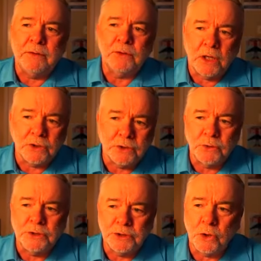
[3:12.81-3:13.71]
he was
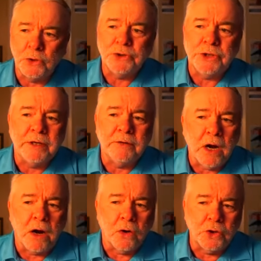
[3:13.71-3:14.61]
also an associate of
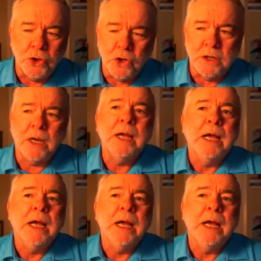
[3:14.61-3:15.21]
Carl Jung,